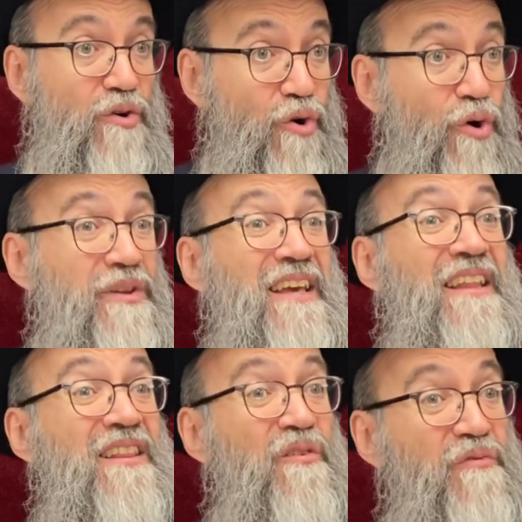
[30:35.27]
on
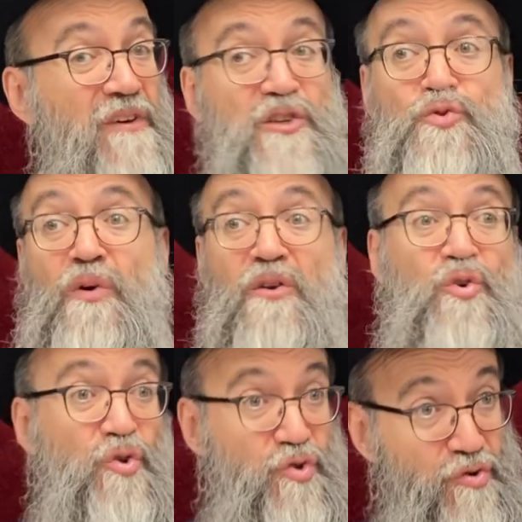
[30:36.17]
individual
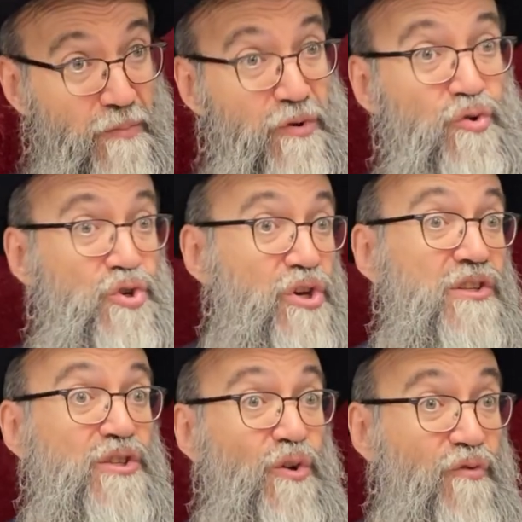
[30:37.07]

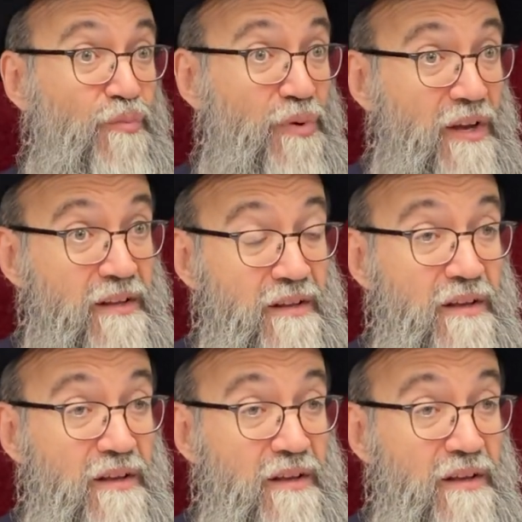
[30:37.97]
contributions of bread,